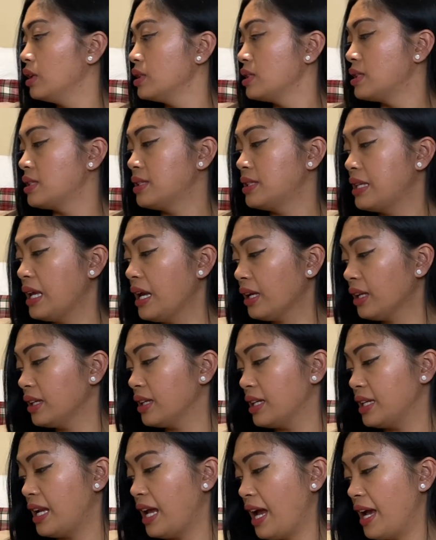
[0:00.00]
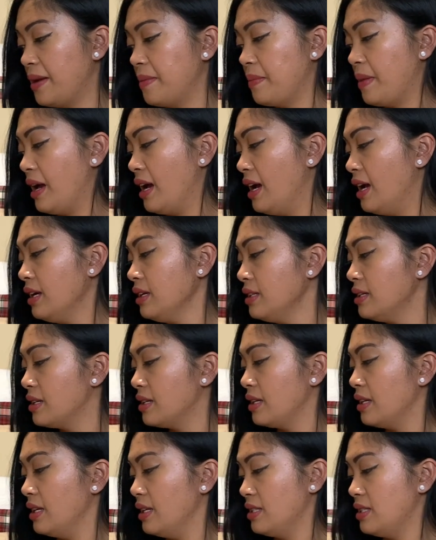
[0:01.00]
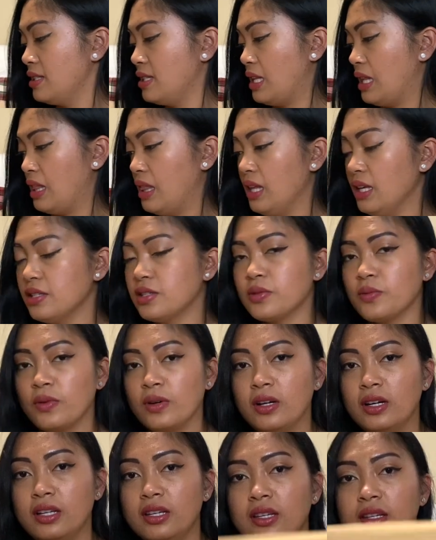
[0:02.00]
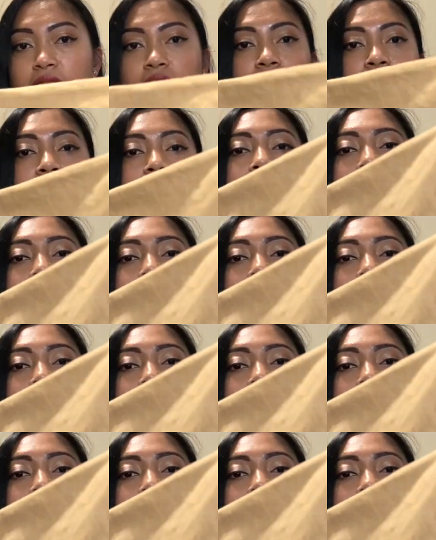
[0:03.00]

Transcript: second handbag is this one. It